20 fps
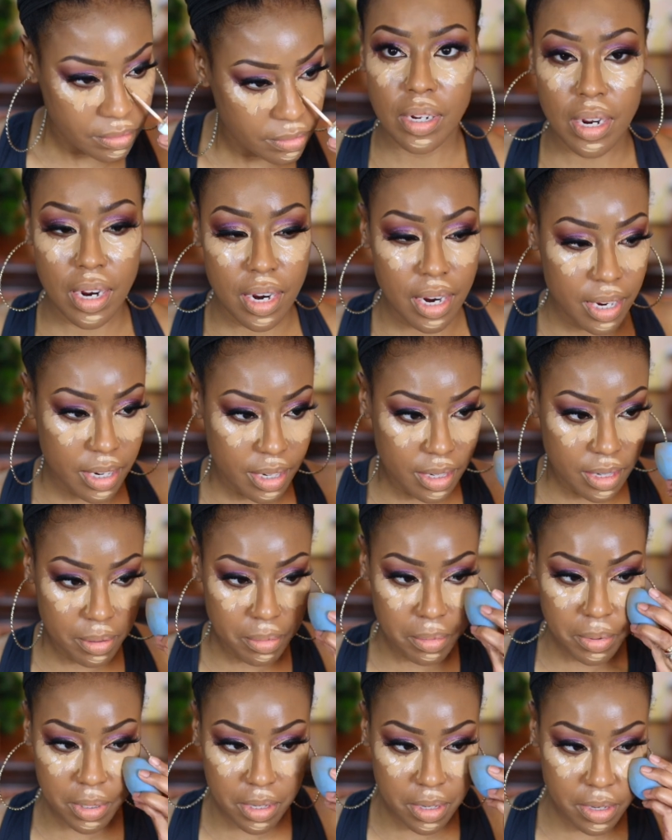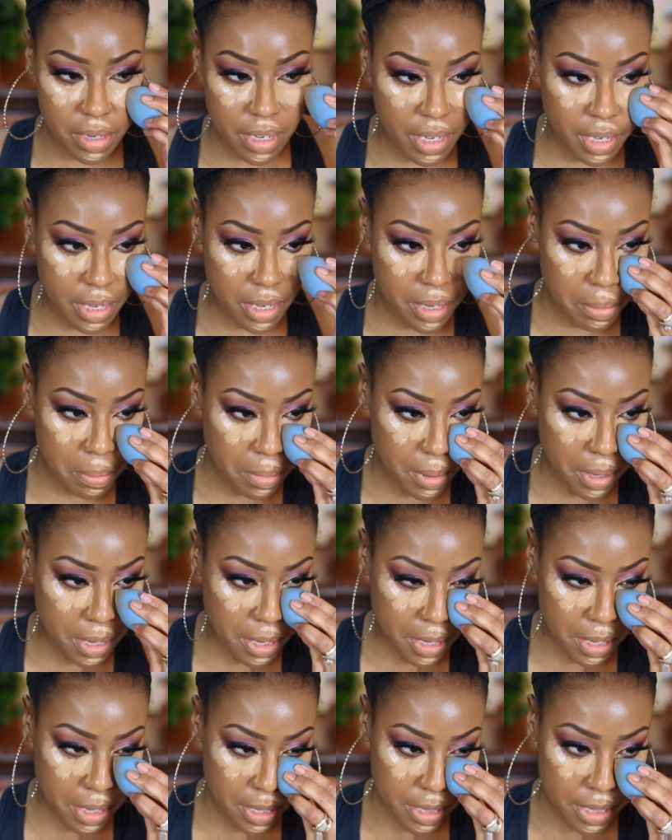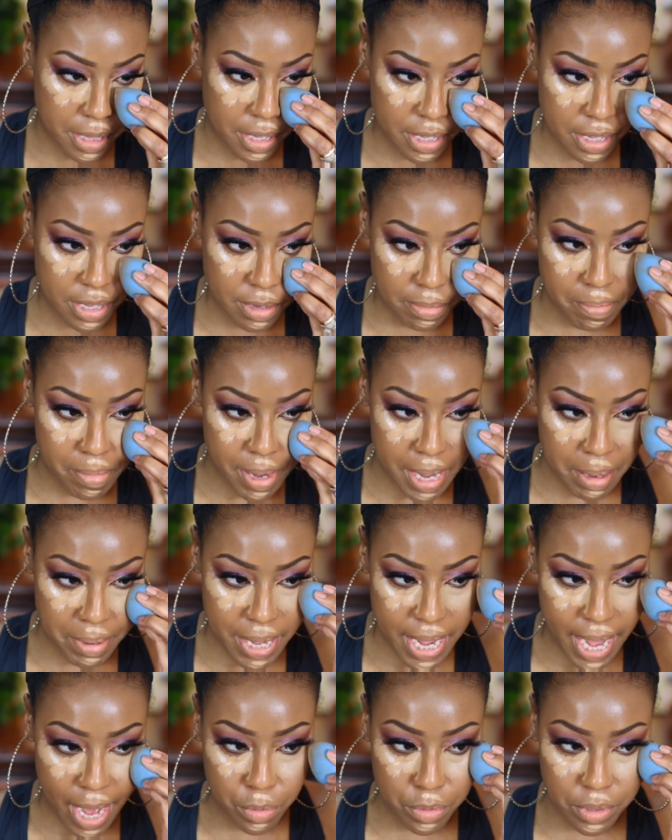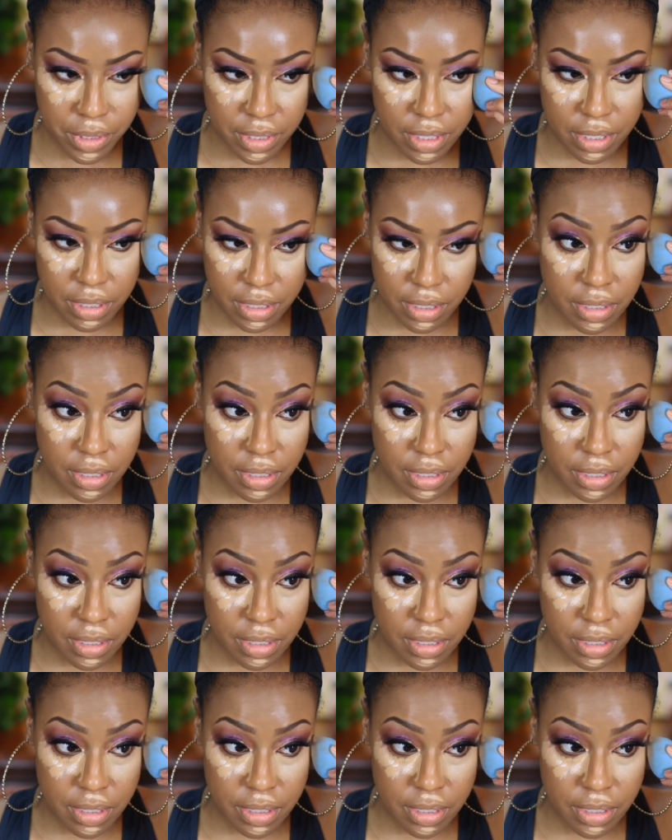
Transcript: all right and I'm gonna go ahead and blend this baby out